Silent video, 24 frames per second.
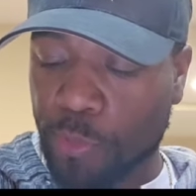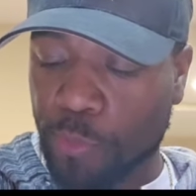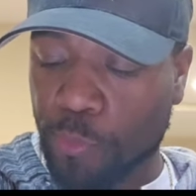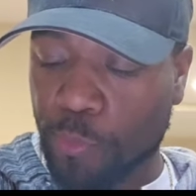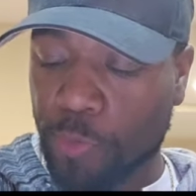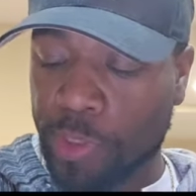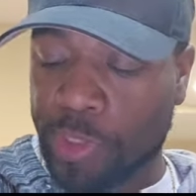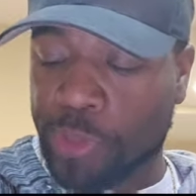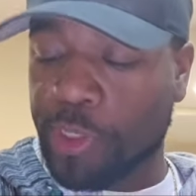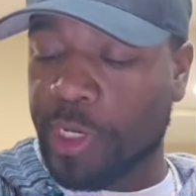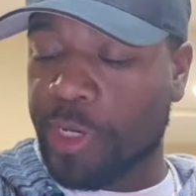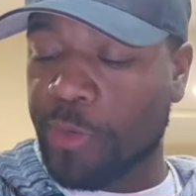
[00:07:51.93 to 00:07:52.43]

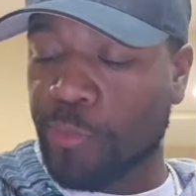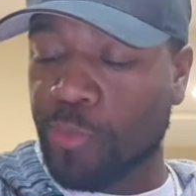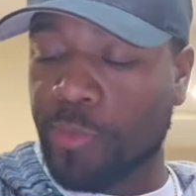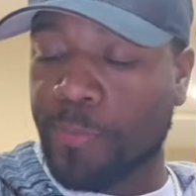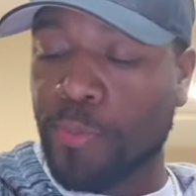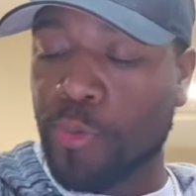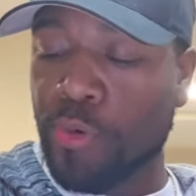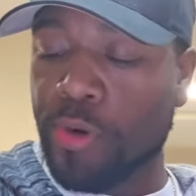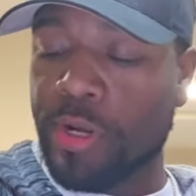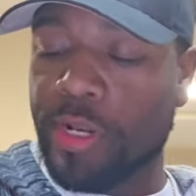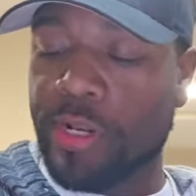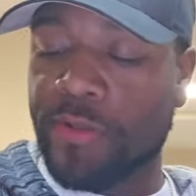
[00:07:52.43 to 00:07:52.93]
with a
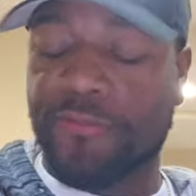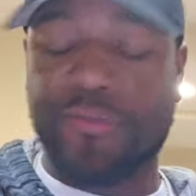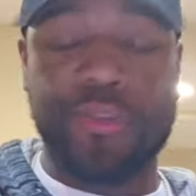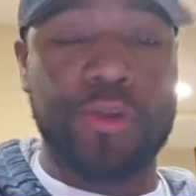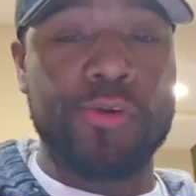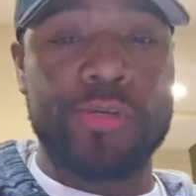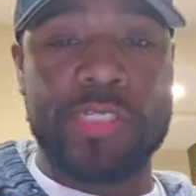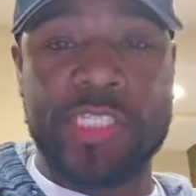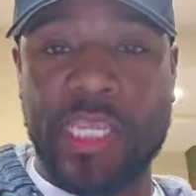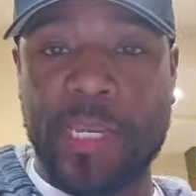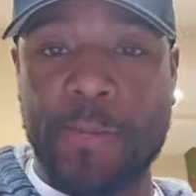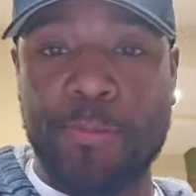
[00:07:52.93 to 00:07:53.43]
reported of
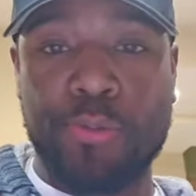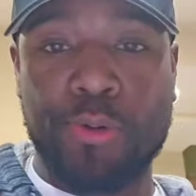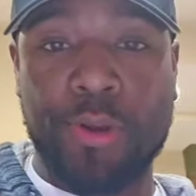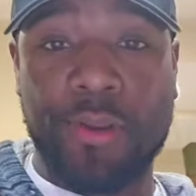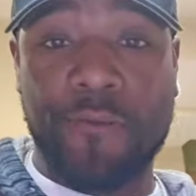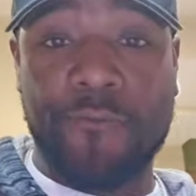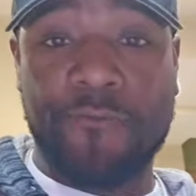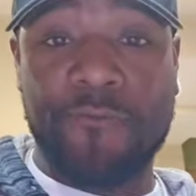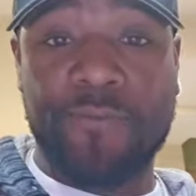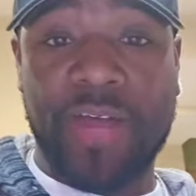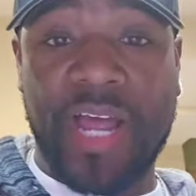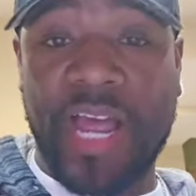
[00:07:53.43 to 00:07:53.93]

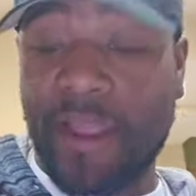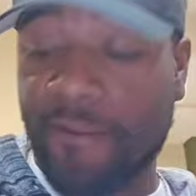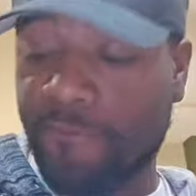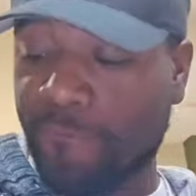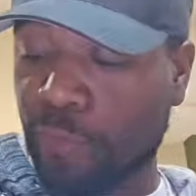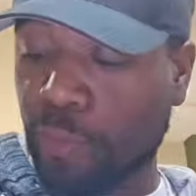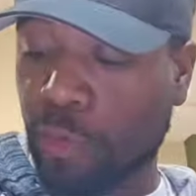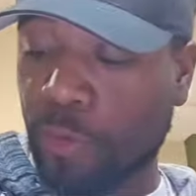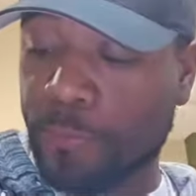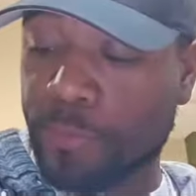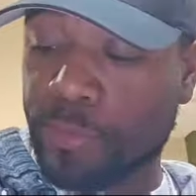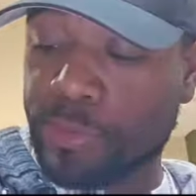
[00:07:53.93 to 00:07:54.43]

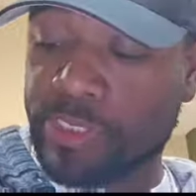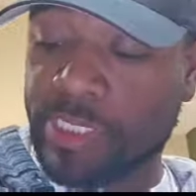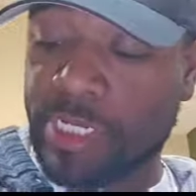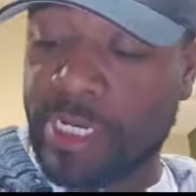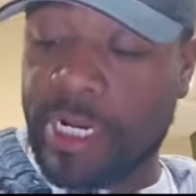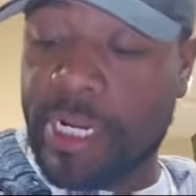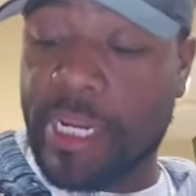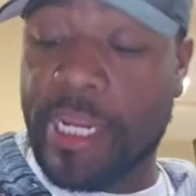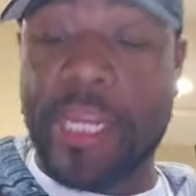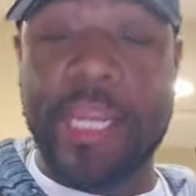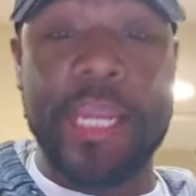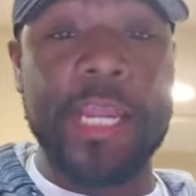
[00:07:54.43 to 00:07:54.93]

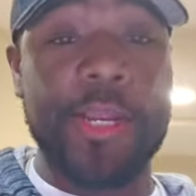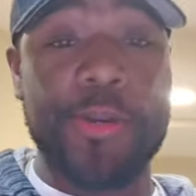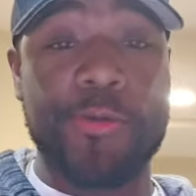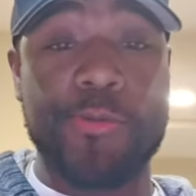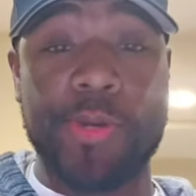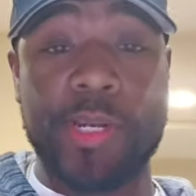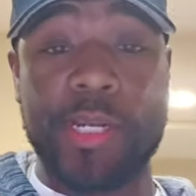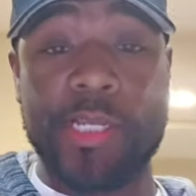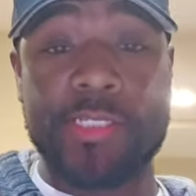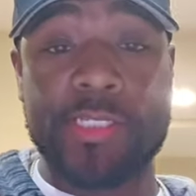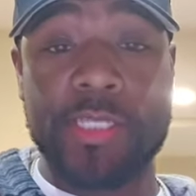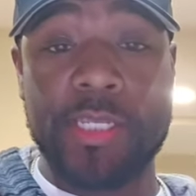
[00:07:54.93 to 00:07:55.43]
13.54%
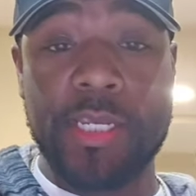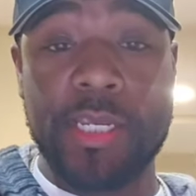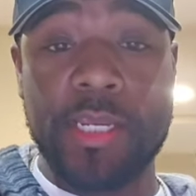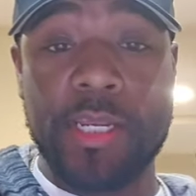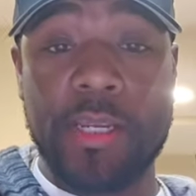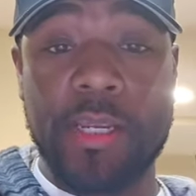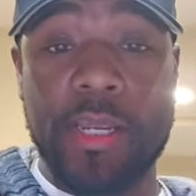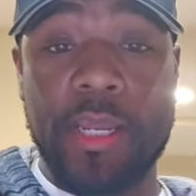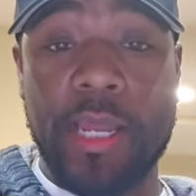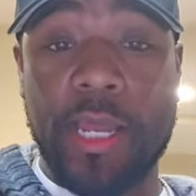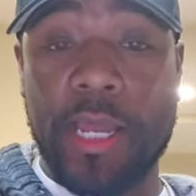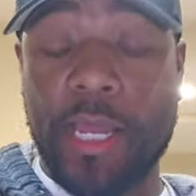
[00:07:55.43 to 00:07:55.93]
increase
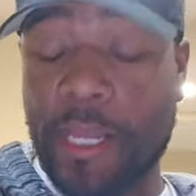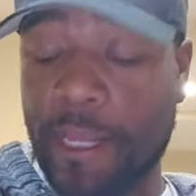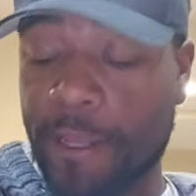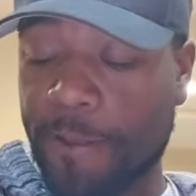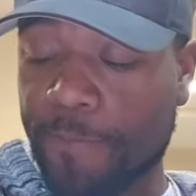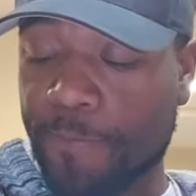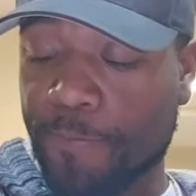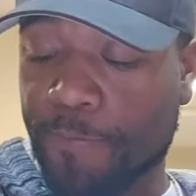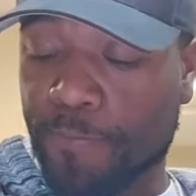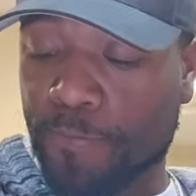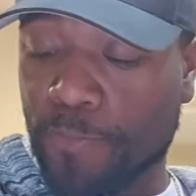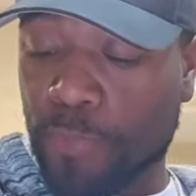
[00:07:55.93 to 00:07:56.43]

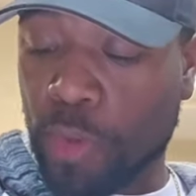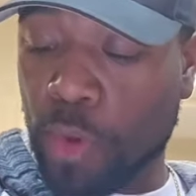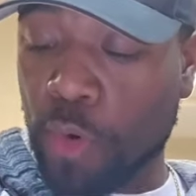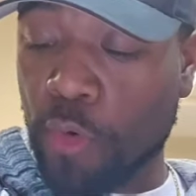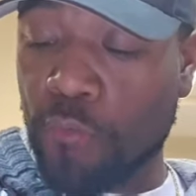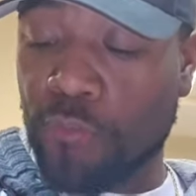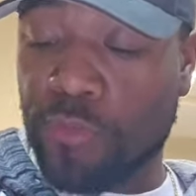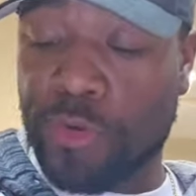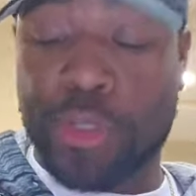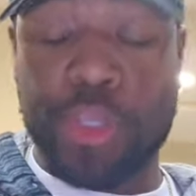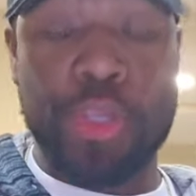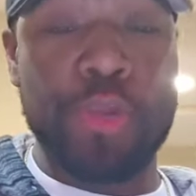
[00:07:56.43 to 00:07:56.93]

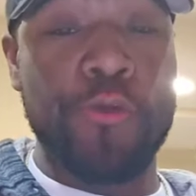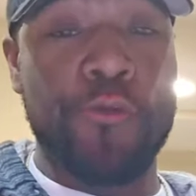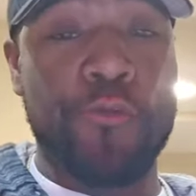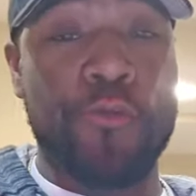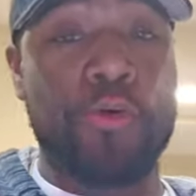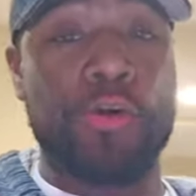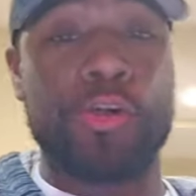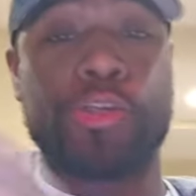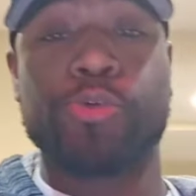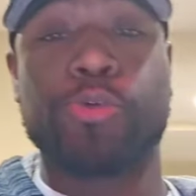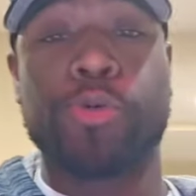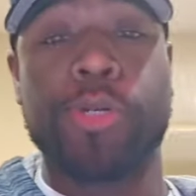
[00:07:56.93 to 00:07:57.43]
over
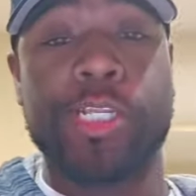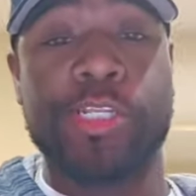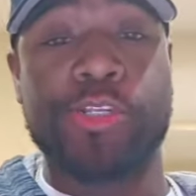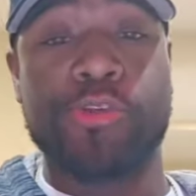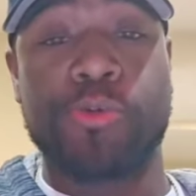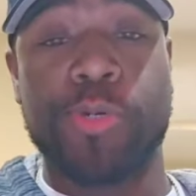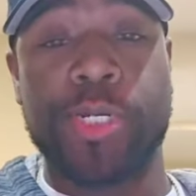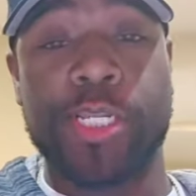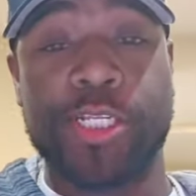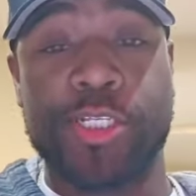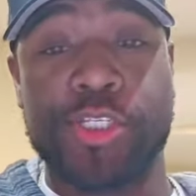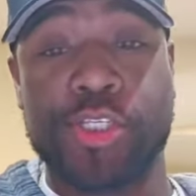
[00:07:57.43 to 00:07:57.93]
Q4
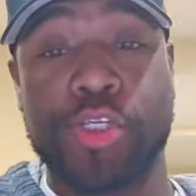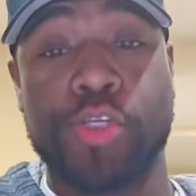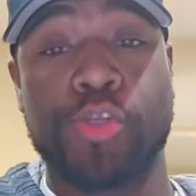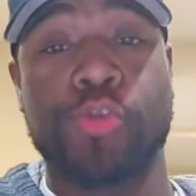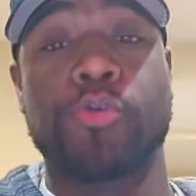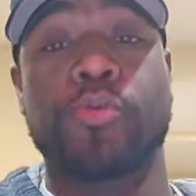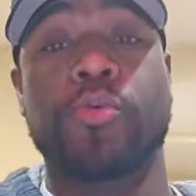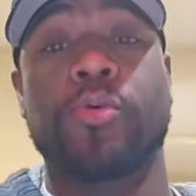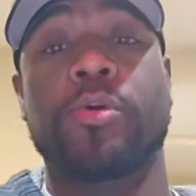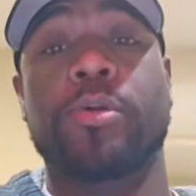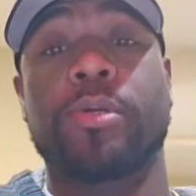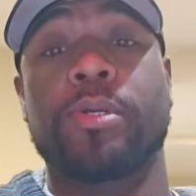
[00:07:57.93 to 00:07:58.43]

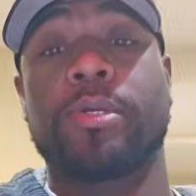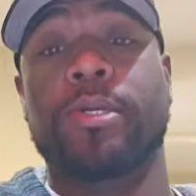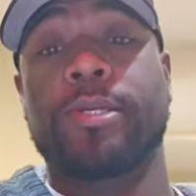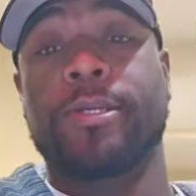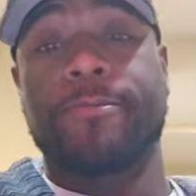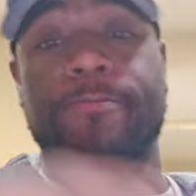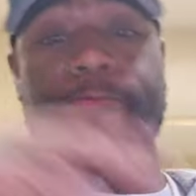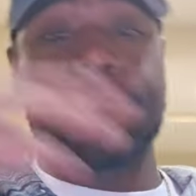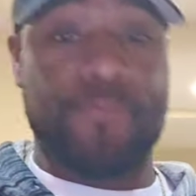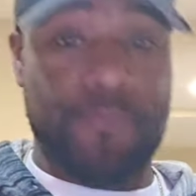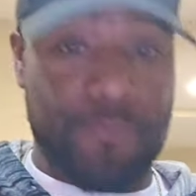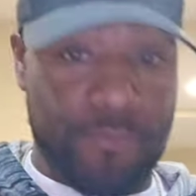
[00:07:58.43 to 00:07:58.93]
2022
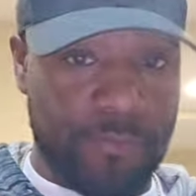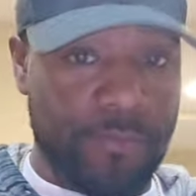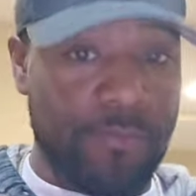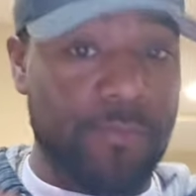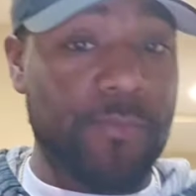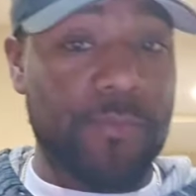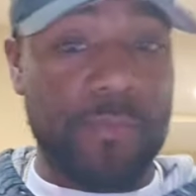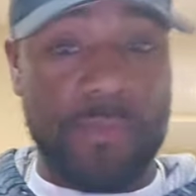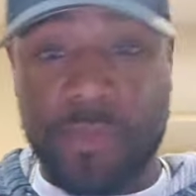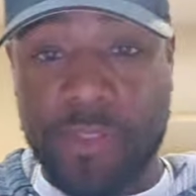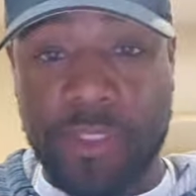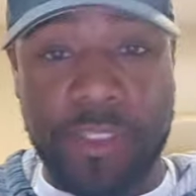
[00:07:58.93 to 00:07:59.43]

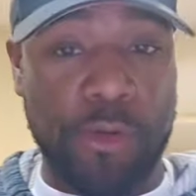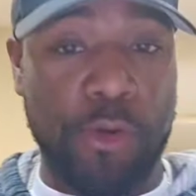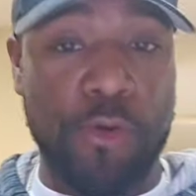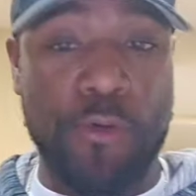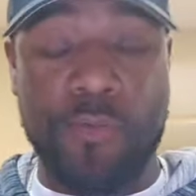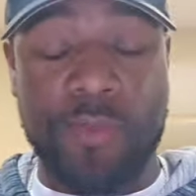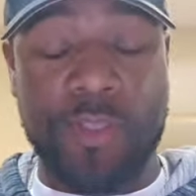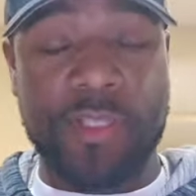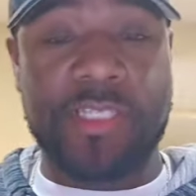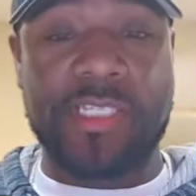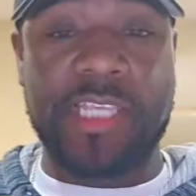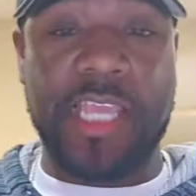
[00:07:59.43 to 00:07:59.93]
over the